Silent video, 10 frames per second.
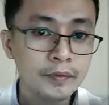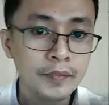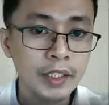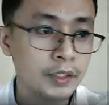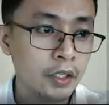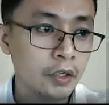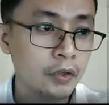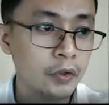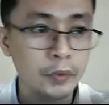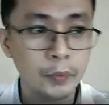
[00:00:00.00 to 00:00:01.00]

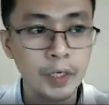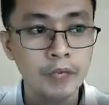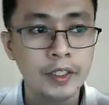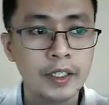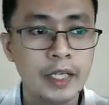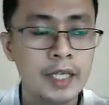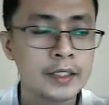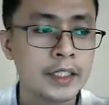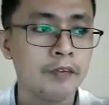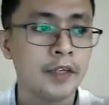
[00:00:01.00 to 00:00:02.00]
So we have here, class, I
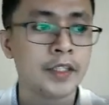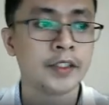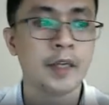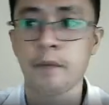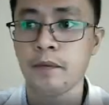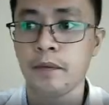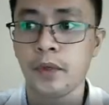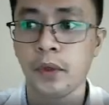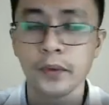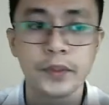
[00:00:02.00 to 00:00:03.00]
have here some
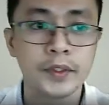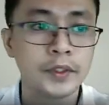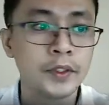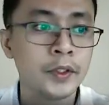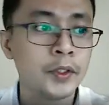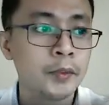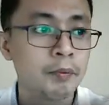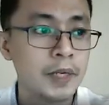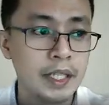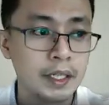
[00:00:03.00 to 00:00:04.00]
codes
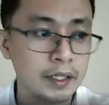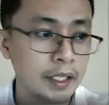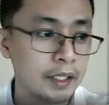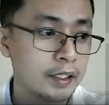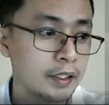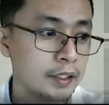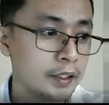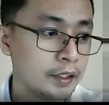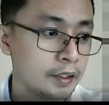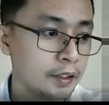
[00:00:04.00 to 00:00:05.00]
presented.
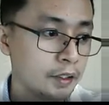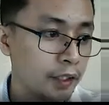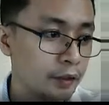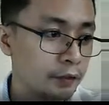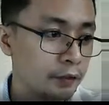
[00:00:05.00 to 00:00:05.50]
Okay?